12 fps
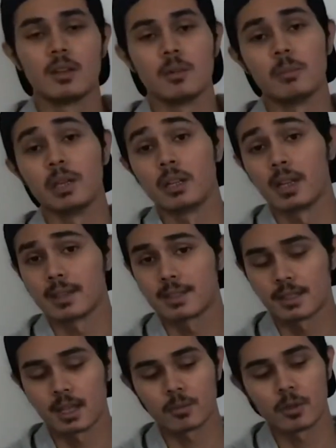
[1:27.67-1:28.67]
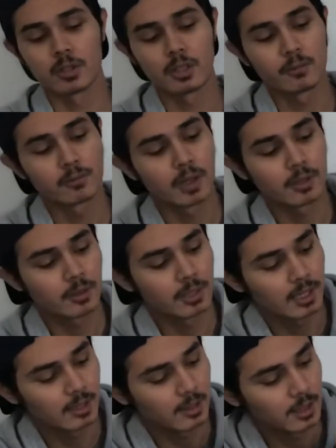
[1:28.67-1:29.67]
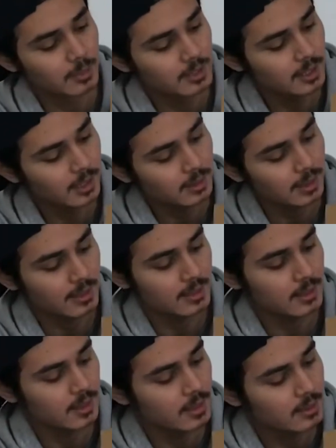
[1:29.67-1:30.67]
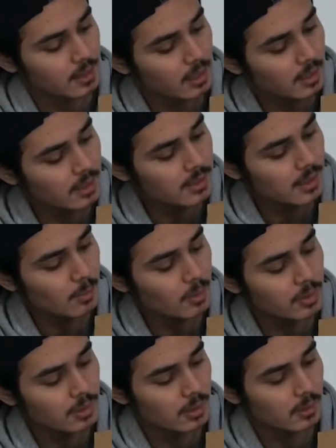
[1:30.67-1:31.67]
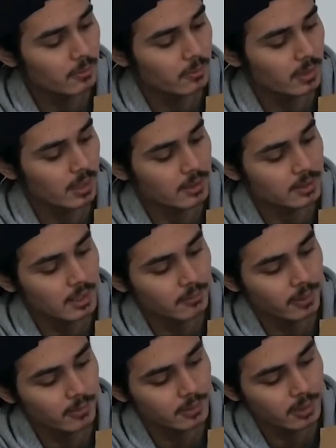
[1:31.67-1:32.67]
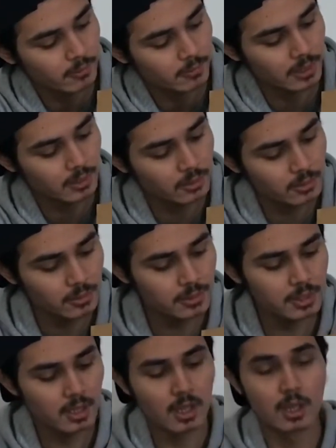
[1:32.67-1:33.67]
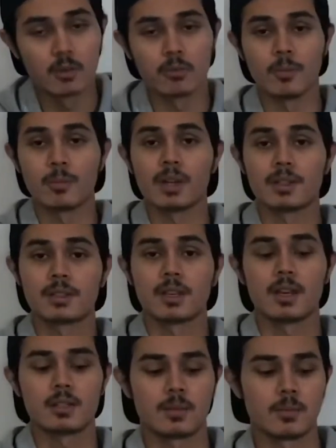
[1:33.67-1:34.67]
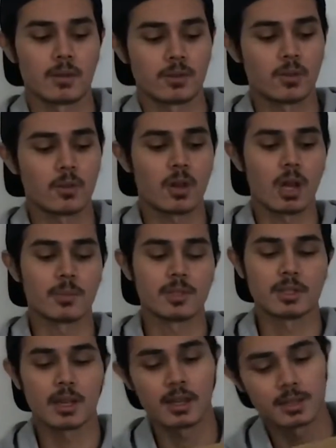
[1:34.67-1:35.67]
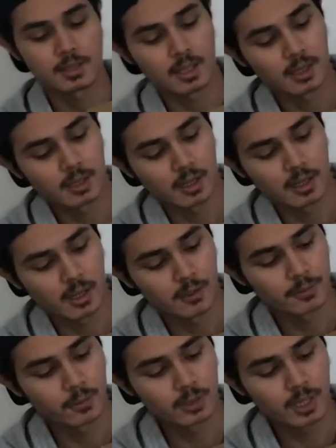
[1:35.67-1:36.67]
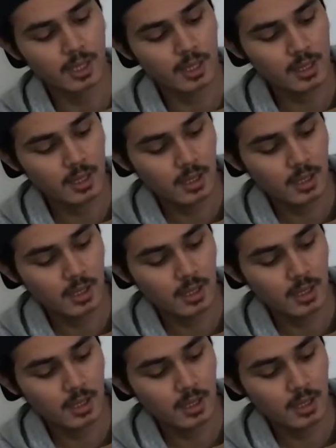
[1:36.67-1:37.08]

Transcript: But except on the in front, you get the label tag that says Yeezy Boost 350 V2s with my size. So I'm a size 8.5 UK.